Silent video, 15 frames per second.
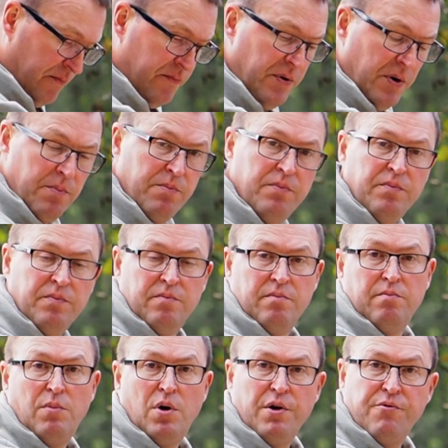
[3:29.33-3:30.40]
from
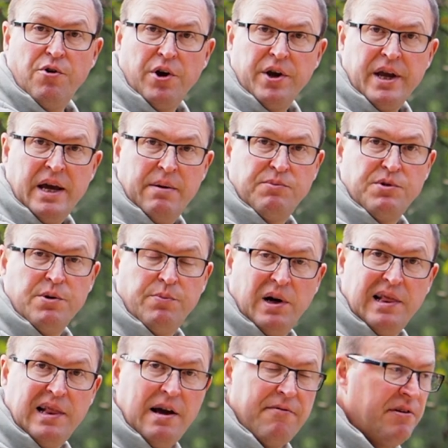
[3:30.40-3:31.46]
my right hip to my
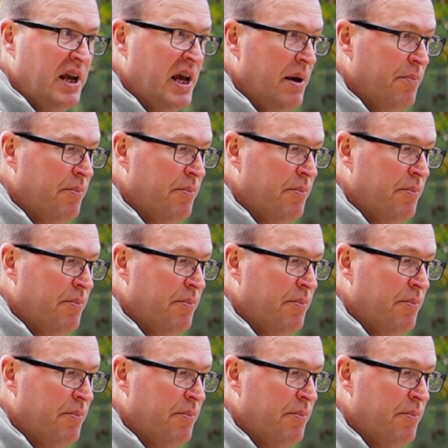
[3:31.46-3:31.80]
left hip.